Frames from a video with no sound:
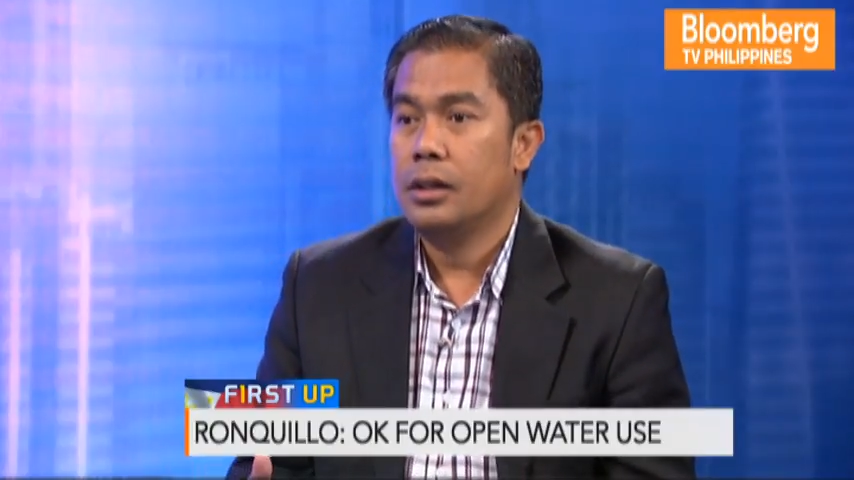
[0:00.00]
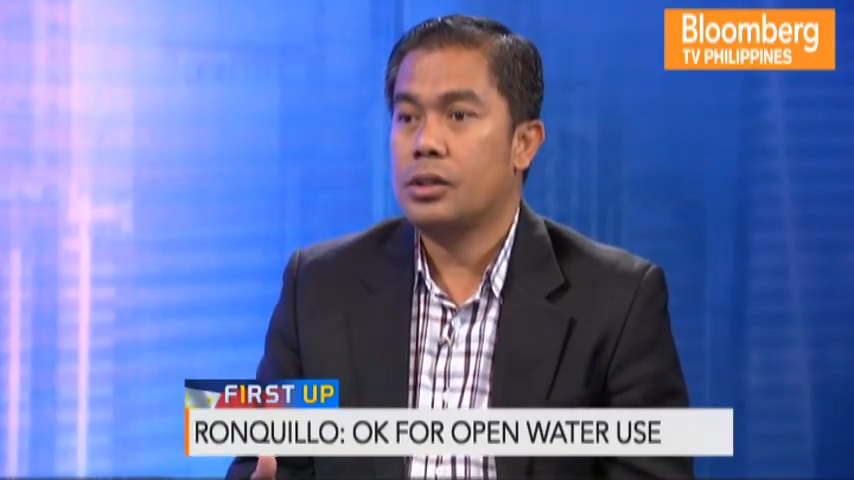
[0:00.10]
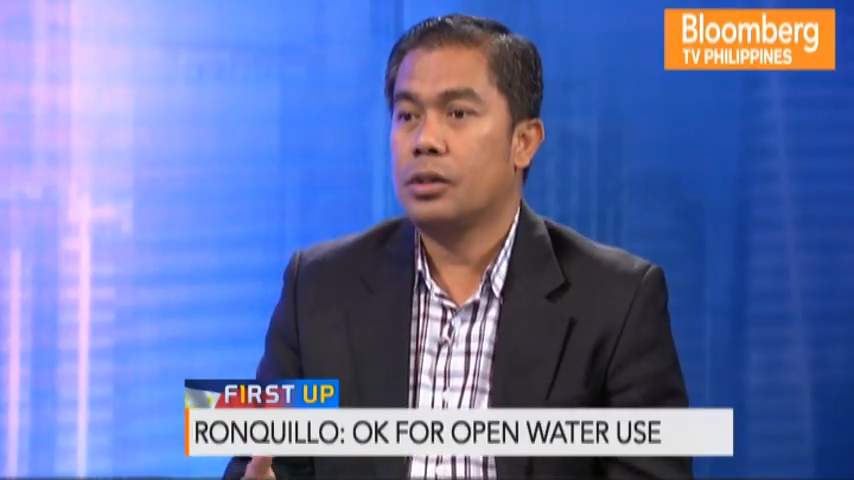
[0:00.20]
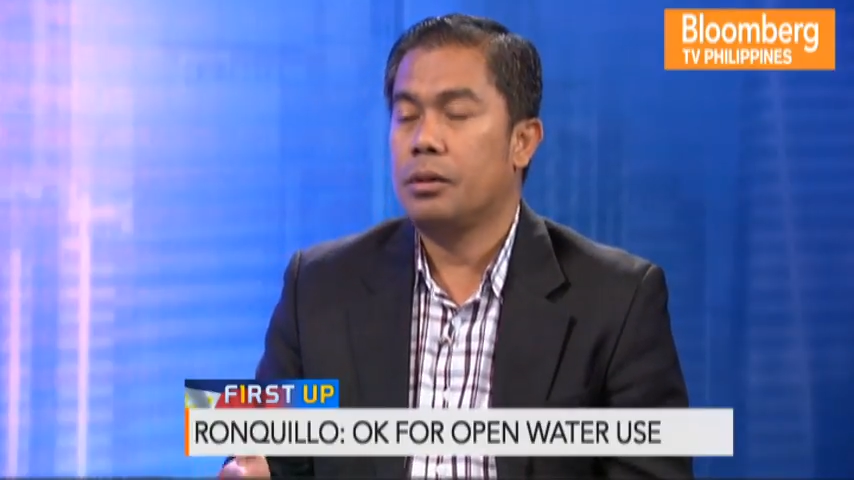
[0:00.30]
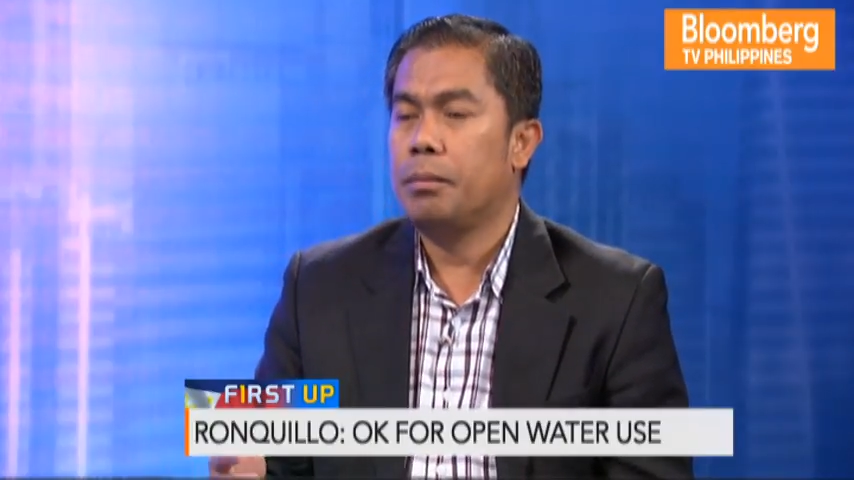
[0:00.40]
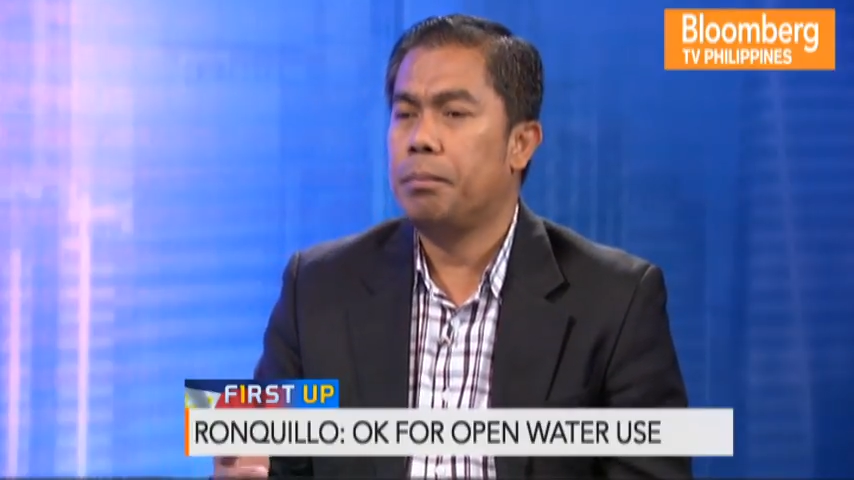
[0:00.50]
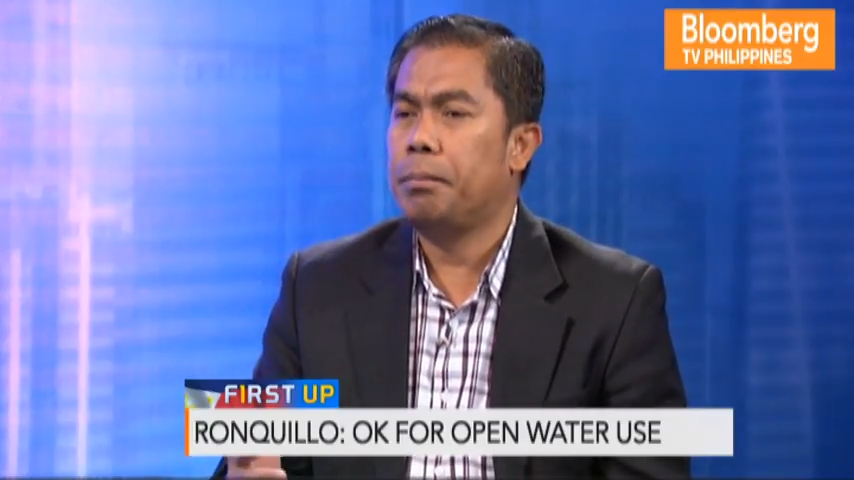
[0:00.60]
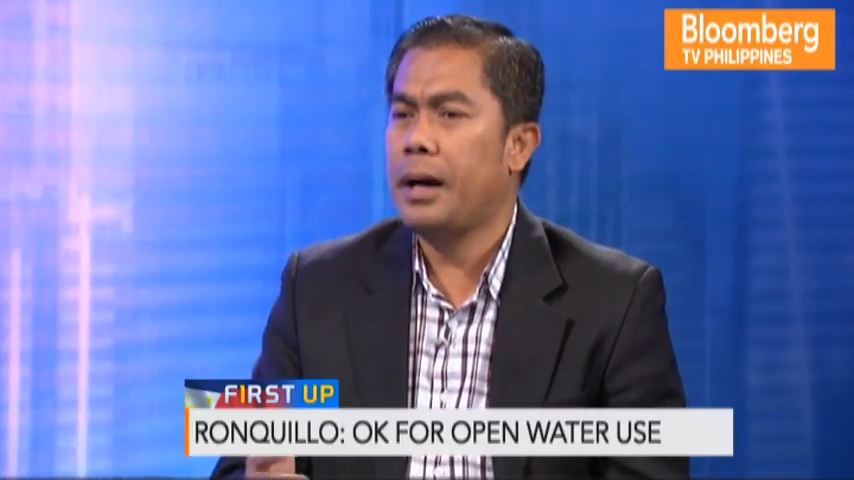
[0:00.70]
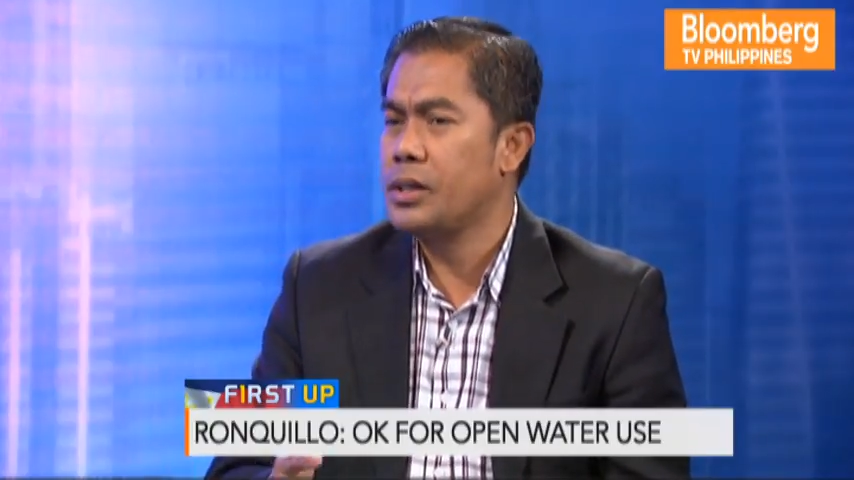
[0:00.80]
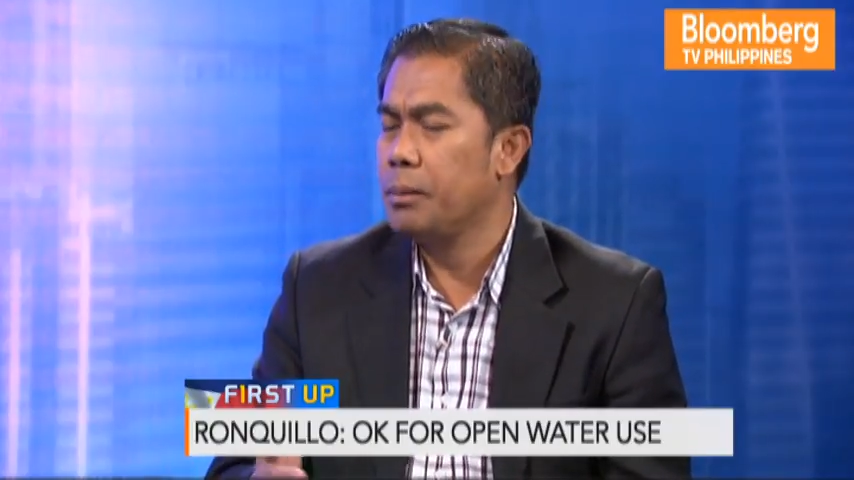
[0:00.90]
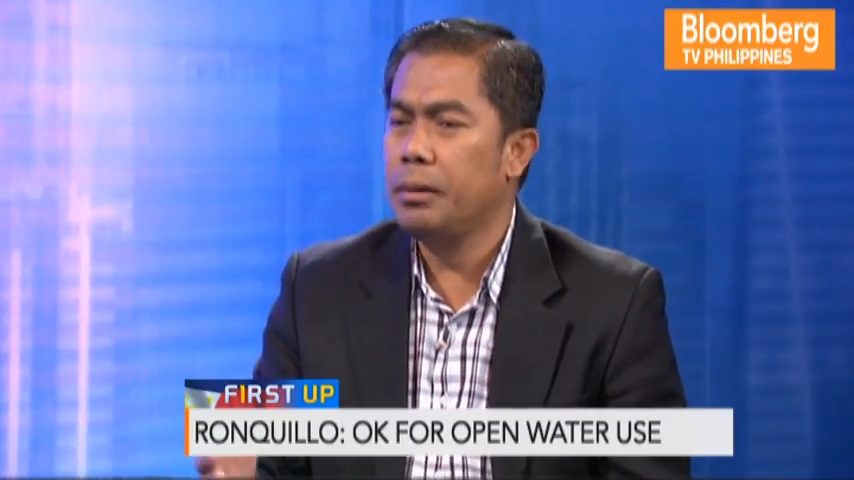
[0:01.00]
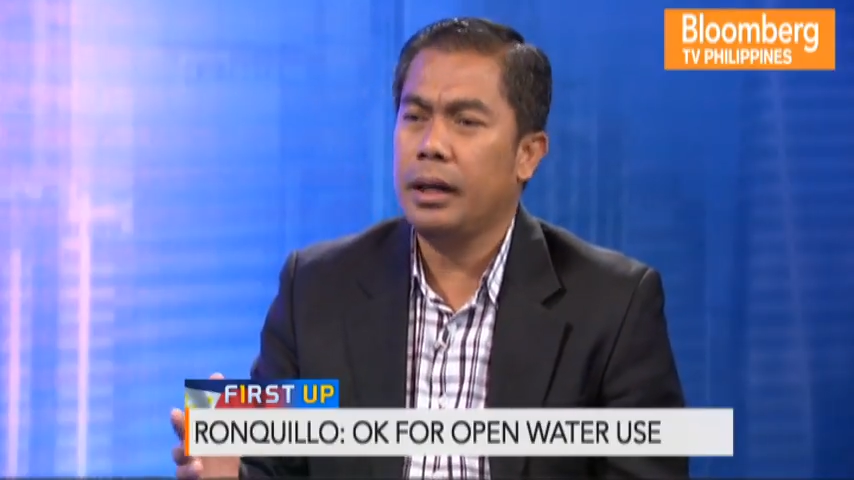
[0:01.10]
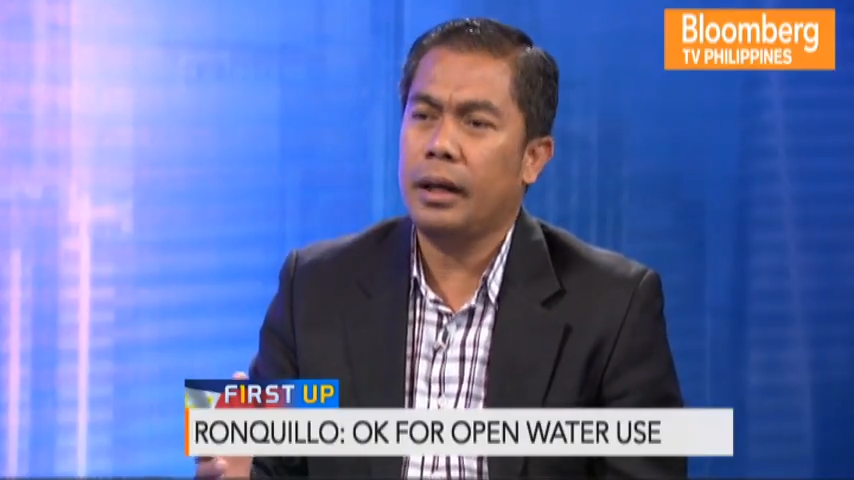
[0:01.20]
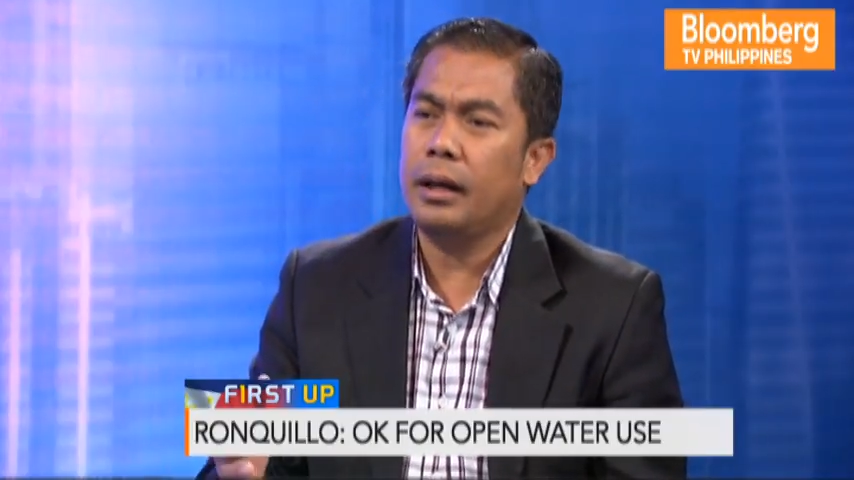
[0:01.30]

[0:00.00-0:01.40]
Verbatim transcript: So possibly